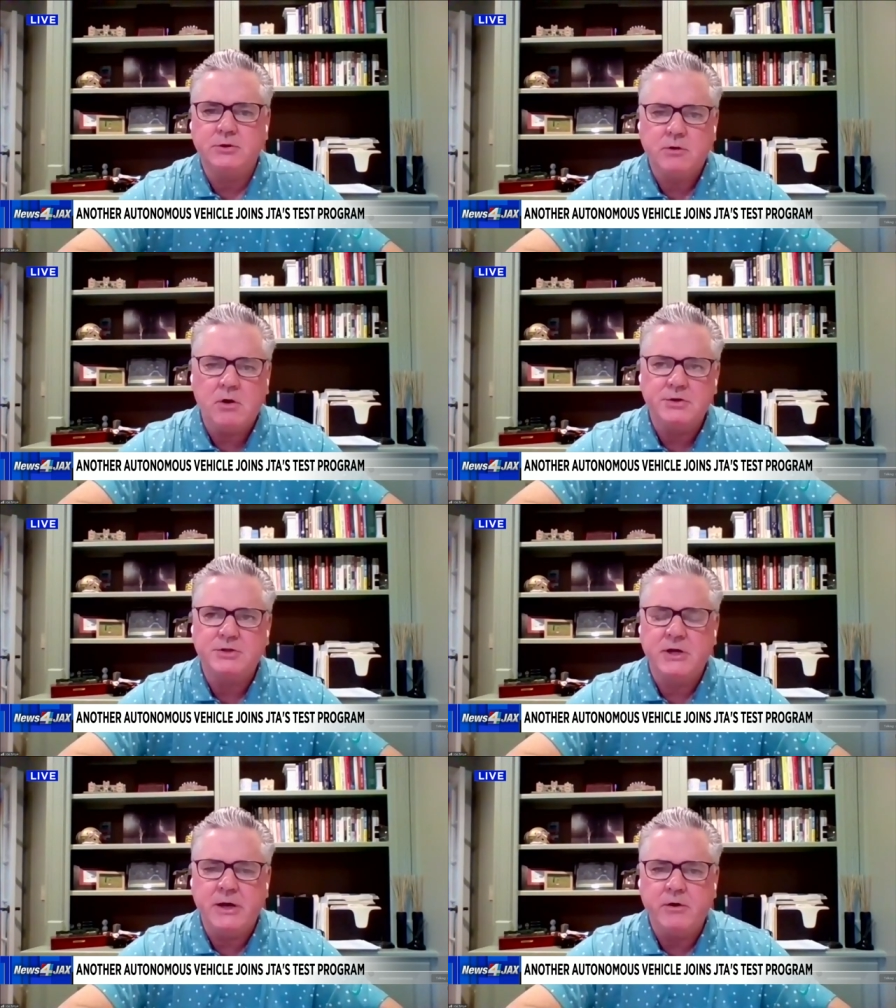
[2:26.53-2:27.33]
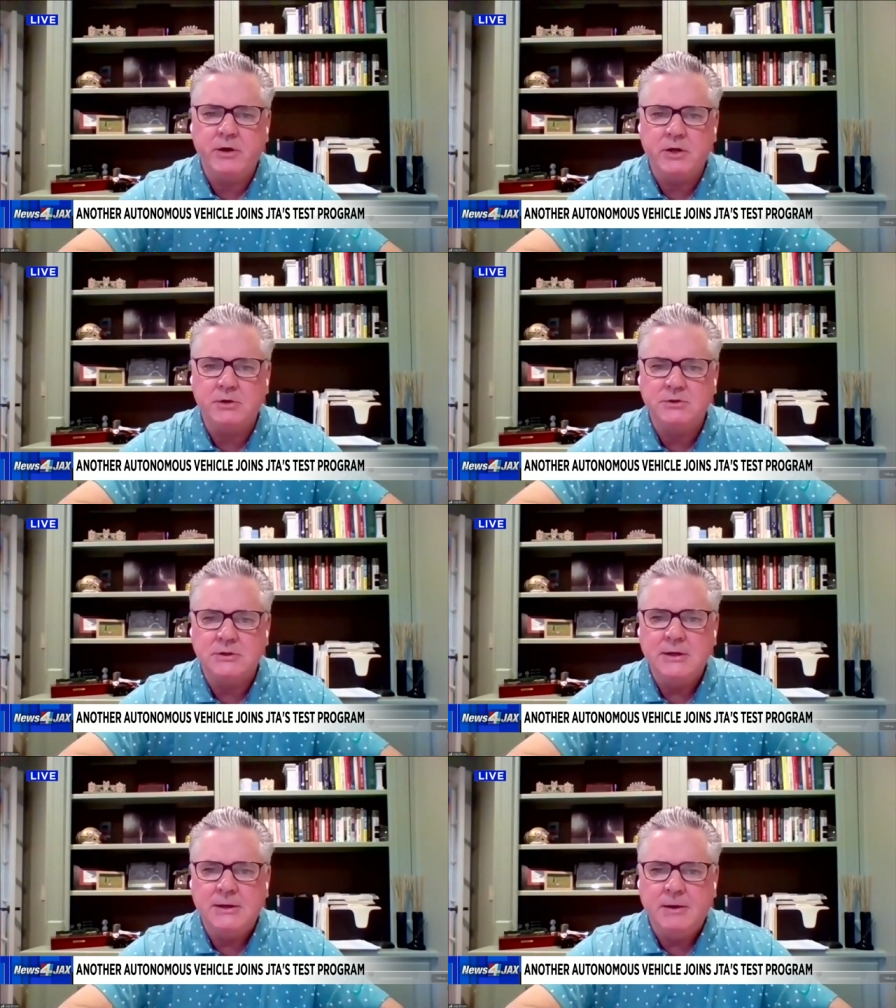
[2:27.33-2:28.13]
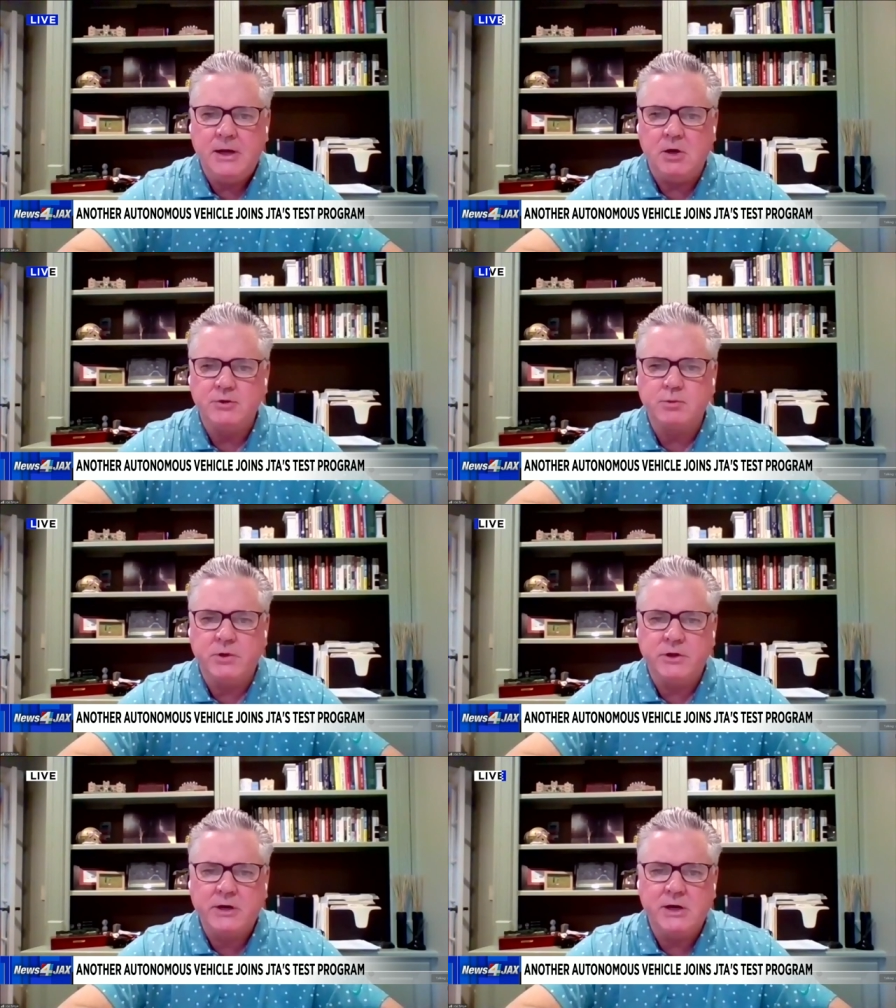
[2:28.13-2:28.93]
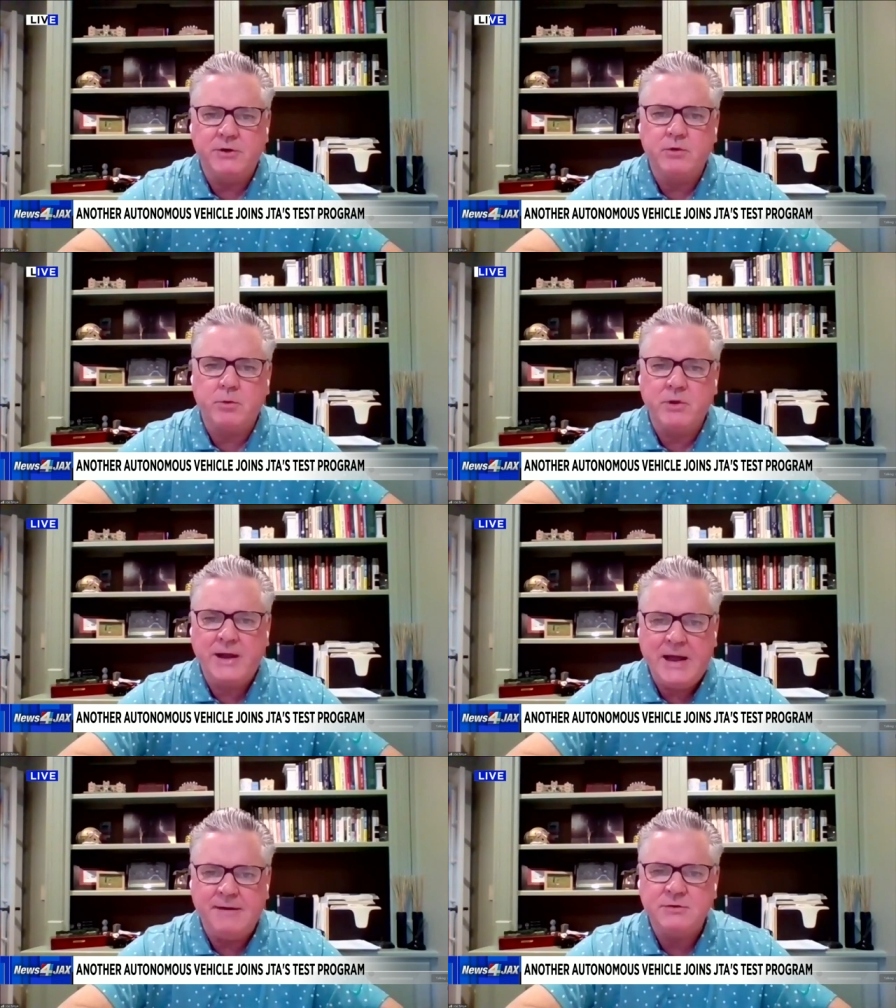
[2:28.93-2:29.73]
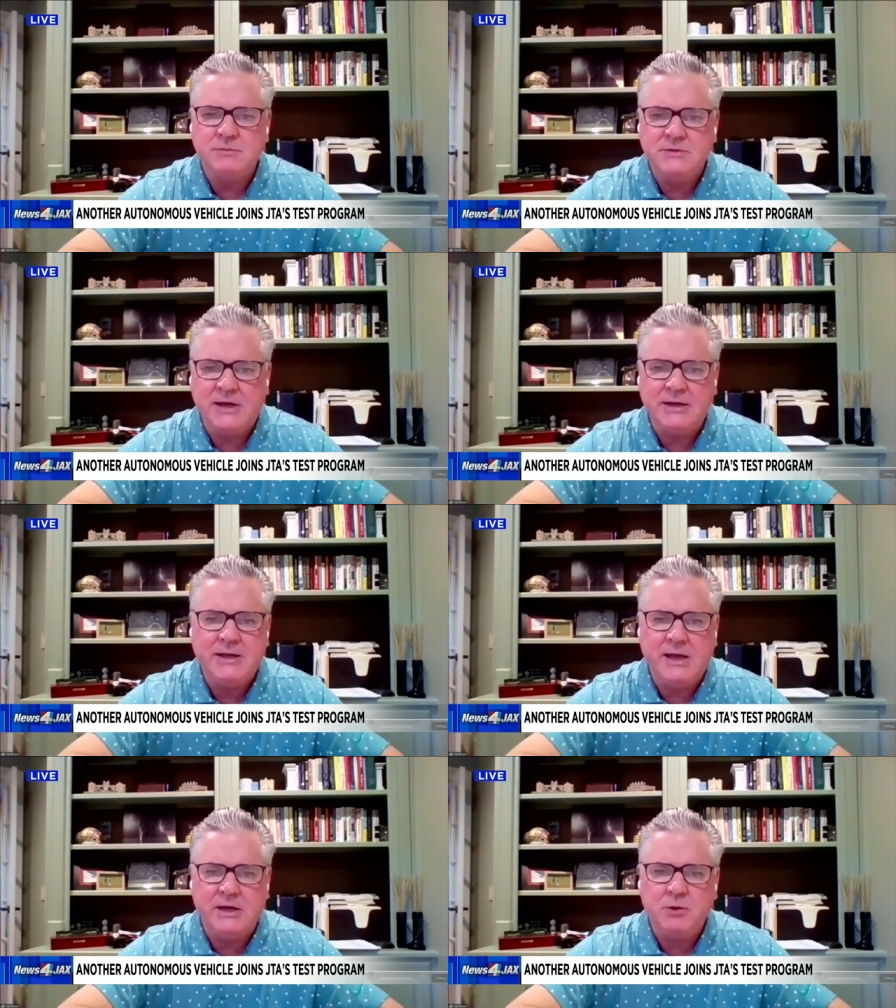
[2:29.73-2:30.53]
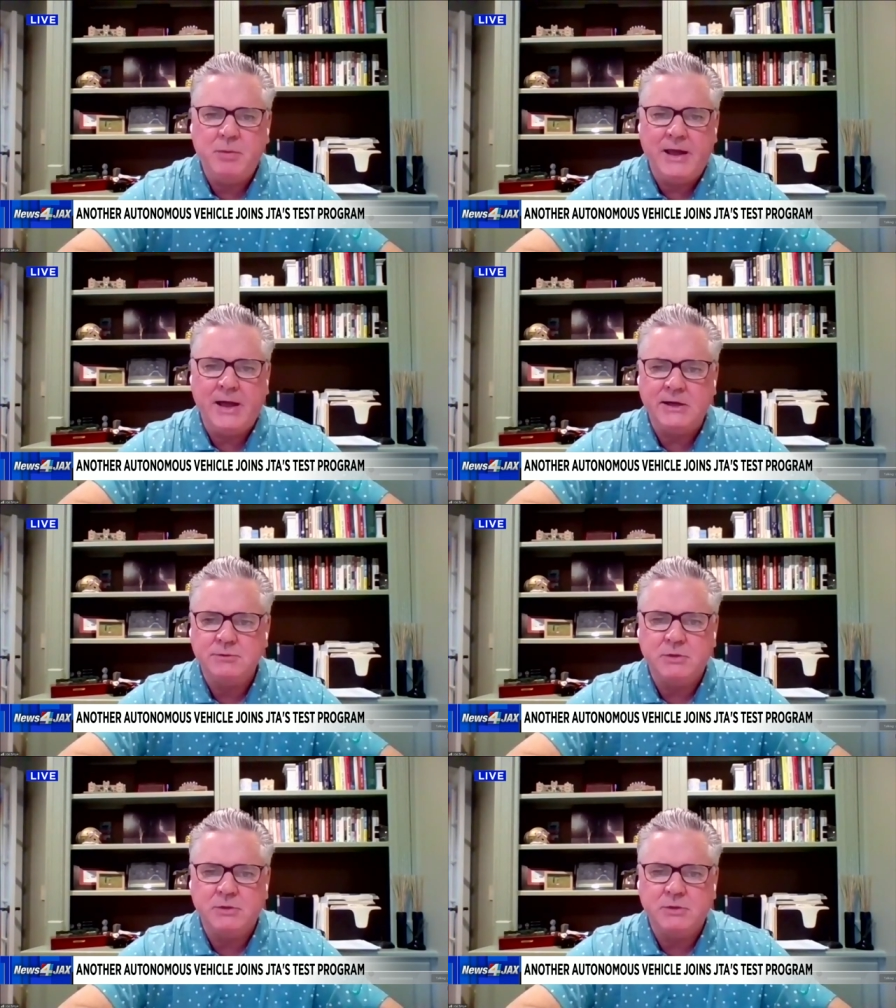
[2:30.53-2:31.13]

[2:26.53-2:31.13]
There are scenarios elsewhere in the country where they have some dedicated paths,